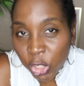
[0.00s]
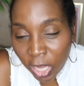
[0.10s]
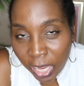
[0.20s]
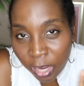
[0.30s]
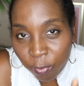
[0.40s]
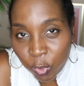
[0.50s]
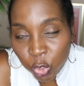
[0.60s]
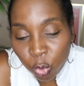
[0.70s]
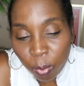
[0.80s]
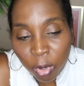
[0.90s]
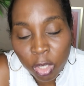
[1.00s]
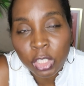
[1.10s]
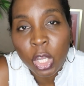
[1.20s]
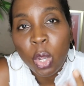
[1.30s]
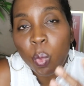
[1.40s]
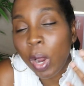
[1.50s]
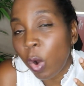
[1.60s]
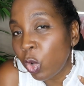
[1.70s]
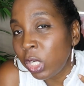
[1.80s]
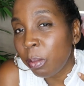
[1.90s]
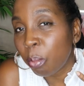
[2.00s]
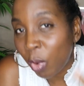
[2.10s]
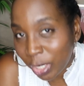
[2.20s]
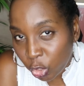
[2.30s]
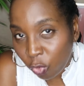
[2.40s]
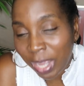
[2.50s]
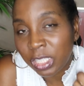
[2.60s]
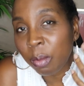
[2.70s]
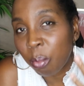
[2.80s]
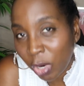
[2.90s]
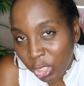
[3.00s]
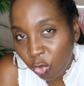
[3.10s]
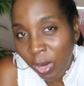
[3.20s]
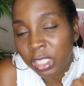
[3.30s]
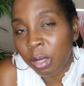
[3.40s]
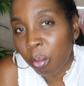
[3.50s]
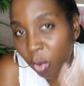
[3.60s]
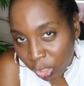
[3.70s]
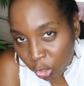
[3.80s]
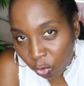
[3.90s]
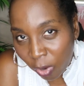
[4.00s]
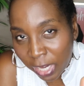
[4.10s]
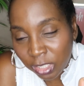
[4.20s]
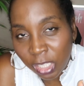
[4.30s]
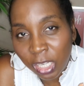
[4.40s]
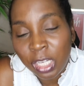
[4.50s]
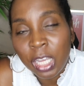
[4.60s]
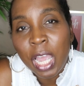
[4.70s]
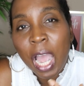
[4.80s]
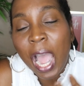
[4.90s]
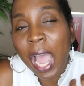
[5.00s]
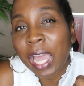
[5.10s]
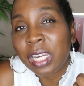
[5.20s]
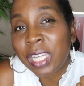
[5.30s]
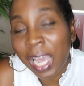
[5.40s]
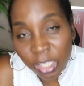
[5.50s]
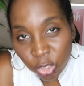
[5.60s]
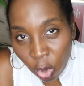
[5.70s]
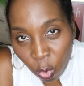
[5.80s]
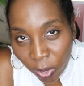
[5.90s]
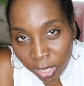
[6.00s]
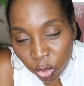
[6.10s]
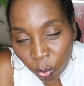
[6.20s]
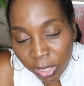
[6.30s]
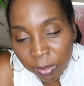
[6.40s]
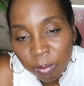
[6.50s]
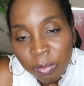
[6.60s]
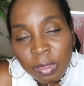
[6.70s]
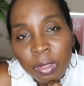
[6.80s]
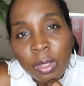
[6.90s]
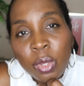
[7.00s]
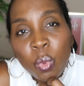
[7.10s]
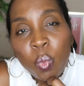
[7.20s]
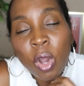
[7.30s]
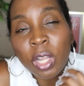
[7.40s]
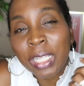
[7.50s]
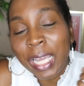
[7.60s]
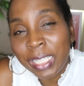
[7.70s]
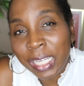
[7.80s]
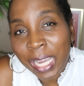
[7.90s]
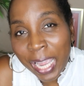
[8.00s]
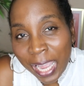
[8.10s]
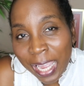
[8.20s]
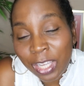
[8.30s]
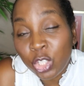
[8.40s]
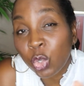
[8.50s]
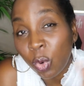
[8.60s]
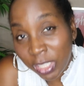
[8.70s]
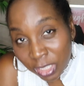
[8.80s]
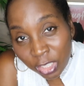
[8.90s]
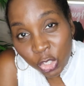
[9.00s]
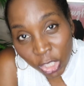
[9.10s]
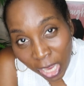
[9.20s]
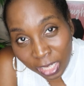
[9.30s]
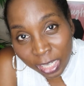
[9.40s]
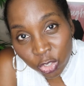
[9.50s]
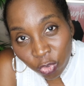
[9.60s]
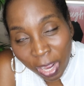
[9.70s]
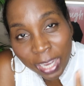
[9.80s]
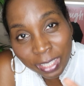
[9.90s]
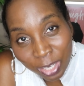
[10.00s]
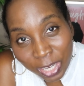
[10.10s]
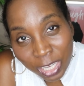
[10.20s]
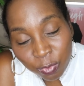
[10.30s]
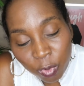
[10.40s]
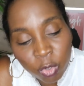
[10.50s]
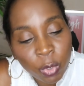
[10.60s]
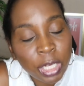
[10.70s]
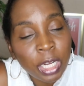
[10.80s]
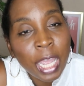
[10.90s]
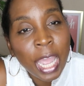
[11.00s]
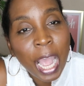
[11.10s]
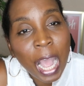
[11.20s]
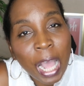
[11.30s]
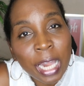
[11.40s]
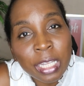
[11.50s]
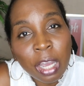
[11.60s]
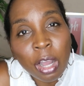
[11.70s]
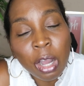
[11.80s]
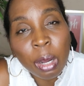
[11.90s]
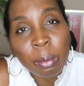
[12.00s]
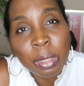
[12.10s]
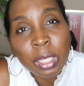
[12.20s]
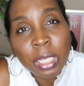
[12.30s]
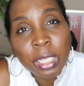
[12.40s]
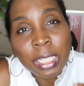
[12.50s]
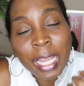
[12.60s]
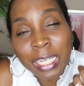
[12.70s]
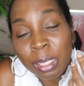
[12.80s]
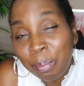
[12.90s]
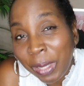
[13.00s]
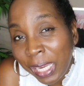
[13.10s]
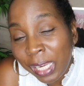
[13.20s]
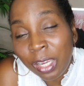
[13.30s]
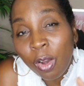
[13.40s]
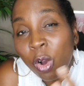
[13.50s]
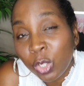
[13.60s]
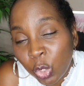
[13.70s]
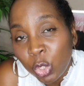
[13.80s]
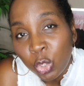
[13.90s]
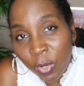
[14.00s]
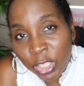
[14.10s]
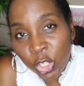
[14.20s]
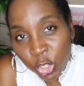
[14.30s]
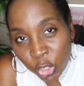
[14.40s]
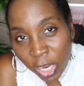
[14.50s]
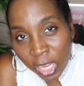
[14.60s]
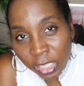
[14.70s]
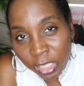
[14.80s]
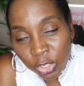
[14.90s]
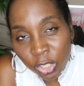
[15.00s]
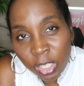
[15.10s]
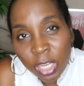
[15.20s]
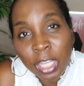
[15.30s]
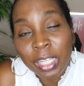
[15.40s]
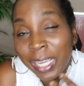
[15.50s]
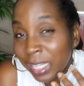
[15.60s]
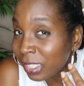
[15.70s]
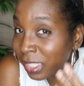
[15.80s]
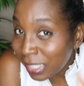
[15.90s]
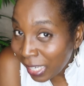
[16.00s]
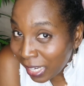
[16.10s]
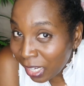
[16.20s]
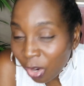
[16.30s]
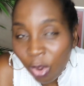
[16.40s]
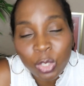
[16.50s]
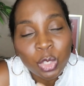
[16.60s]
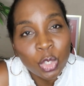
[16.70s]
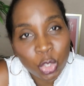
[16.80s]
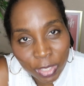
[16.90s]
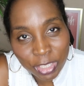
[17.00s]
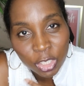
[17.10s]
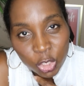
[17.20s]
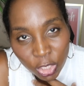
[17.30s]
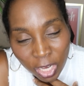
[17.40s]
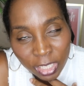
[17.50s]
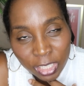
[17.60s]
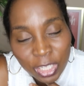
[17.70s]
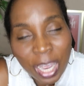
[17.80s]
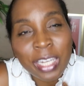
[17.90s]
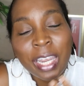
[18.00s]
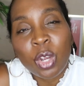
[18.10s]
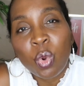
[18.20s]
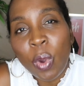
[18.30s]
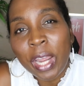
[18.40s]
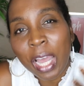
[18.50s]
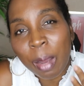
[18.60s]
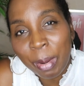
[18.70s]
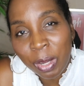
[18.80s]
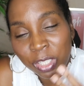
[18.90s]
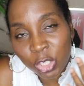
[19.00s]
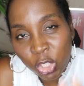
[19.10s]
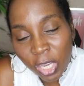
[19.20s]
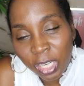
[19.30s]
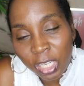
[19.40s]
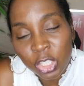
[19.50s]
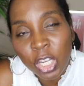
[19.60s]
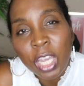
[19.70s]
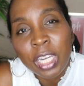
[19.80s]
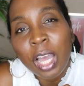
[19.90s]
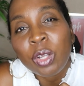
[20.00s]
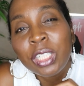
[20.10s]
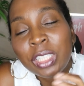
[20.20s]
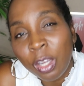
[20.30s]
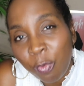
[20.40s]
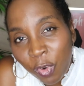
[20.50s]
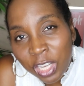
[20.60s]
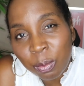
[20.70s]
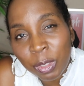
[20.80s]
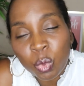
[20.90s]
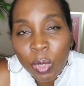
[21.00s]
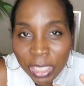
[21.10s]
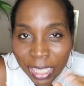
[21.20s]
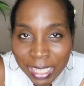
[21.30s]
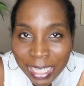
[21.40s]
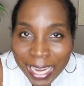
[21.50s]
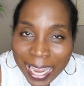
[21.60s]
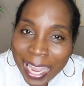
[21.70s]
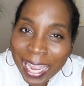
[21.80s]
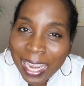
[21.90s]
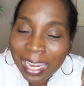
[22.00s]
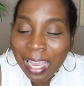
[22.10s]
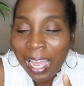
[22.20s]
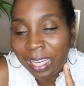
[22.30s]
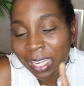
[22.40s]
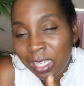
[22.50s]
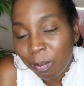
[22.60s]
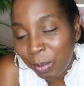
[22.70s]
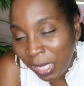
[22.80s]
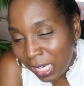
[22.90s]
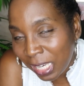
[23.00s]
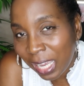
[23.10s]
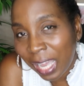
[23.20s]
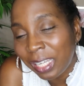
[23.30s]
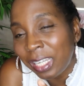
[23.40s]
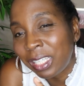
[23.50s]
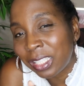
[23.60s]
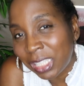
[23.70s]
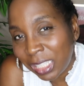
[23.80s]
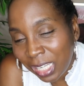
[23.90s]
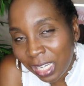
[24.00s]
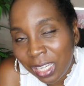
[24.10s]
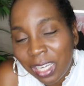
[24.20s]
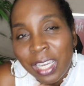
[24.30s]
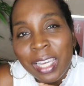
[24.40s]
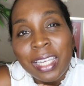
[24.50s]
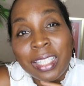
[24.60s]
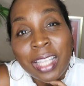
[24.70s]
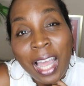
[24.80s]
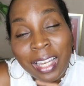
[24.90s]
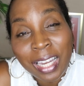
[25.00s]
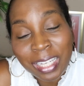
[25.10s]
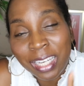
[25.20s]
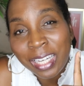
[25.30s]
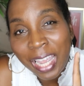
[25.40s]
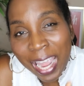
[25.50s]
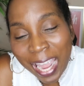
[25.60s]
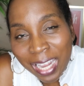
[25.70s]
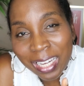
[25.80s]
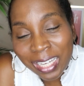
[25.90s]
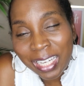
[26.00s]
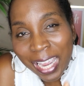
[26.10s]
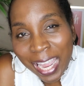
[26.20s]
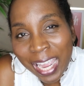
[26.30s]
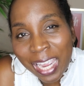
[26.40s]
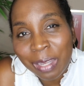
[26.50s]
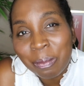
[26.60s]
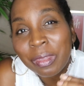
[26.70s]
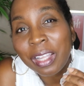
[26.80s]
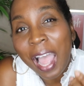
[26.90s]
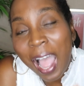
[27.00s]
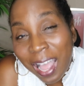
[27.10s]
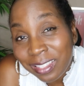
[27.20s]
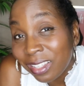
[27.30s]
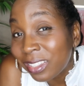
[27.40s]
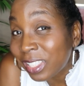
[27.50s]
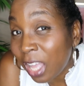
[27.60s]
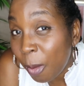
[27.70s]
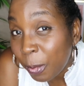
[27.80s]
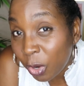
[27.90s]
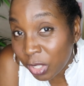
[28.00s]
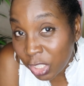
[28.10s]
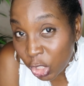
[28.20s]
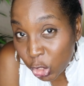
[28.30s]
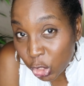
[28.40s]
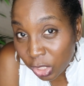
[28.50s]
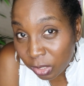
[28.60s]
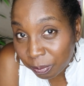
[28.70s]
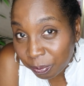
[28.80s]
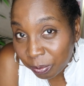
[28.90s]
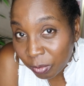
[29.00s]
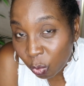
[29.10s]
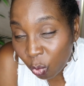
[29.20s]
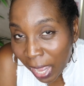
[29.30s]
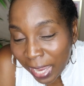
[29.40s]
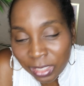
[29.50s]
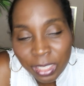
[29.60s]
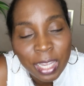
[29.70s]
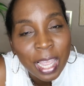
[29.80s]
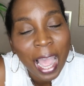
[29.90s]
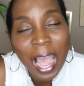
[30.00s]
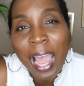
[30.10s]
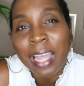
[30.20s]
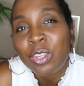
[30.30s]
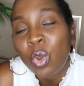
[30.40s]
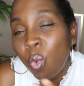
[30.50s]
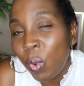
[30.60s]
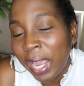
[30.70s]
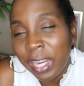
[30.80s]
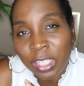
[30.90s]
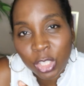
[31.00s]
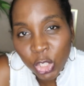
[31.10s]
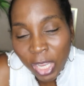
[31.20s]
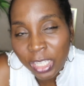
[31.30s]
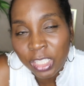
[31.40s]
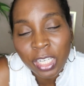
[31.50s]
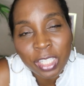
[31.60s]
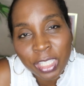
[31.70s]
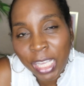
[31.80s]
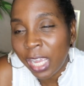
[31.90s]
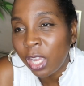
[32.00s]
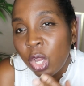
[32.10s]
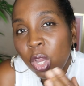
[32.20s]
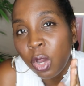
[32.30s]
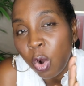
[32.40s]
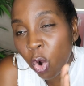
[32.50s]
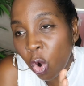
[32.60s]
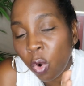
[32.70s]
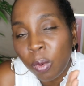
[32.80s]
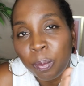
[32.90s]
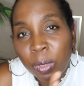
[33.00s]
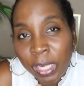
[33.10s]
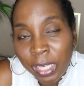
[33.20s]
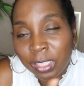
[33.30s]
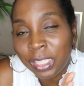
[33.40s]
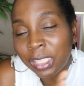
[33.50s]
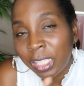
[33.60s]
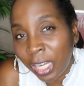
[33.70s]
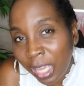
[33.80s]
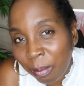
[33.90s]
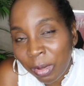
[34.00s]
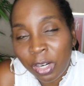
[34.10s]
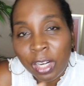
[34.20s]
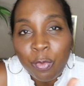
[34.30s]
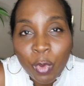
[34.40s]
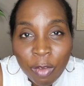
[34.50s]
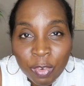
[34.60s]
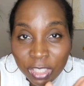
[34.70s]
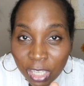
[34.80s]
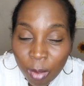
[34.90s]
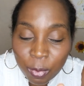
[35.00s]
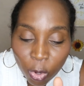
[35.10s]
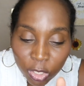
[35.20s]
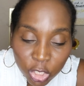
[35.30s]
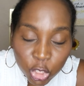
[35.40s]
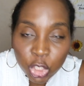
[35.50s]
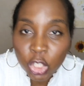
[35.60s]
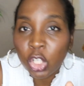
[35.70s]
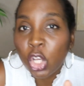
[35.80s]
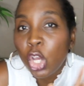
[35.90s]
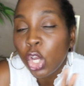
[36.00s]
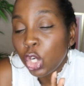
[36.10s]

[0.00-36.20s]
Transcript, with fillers: washing our hair for two months. We're only moisturizing, moisturizing, moisturizing. And that is all we're doing well lady a joins this challenge right are you guys following and um lady b also joins this challenge lady c also joins this challenge and they're going about this challenge now the difference between lady a and lady b and lady c is that lady a lady a has a scalp condition right and nowhere in the challenge did they say oh please disclaimer if you have a scalp condition